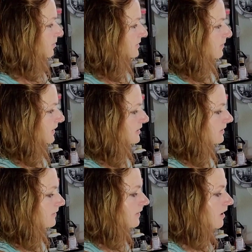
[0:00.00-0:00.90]

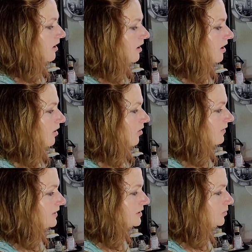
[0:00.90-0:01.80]
perspective
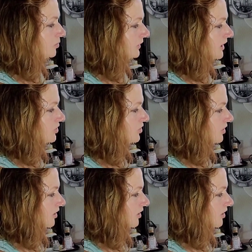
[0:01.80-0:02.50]
of this bridge